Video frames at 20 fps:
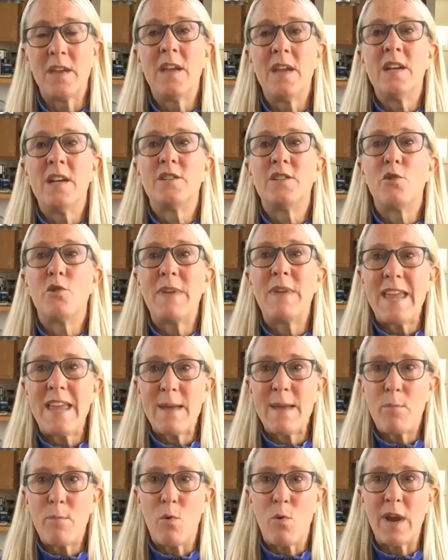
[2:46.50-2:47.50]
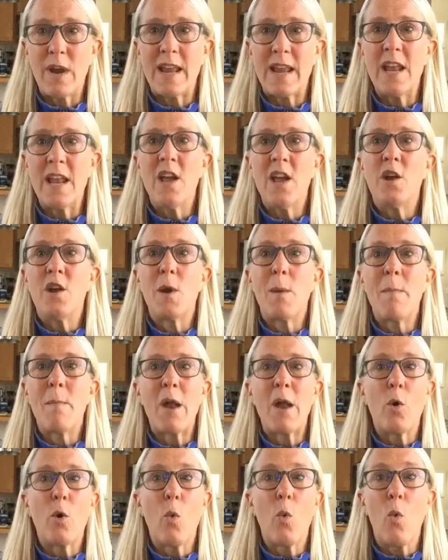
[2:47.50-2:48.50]
So key point, no
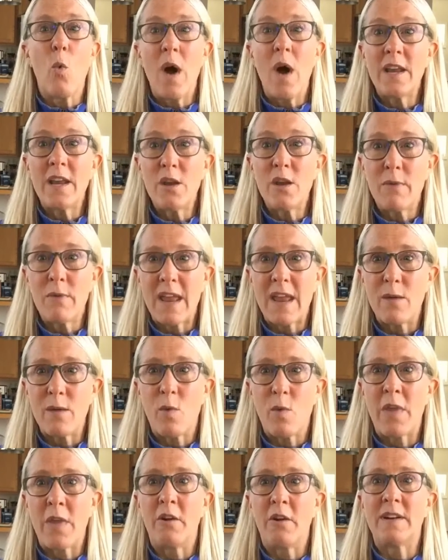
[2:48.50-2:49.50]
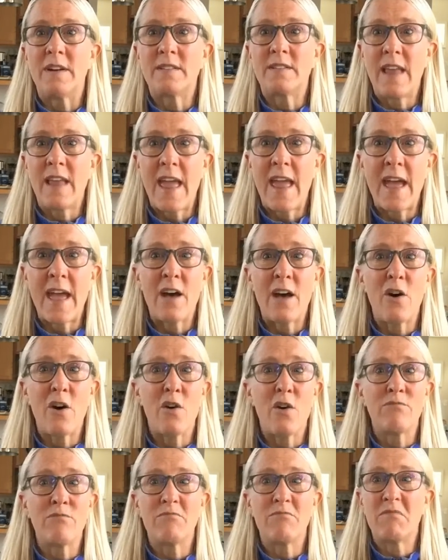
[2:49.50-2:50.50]
matter what you eat, whether it's
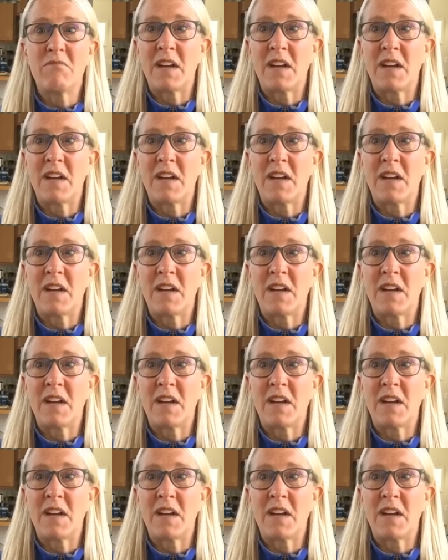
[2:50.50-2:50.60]
kale,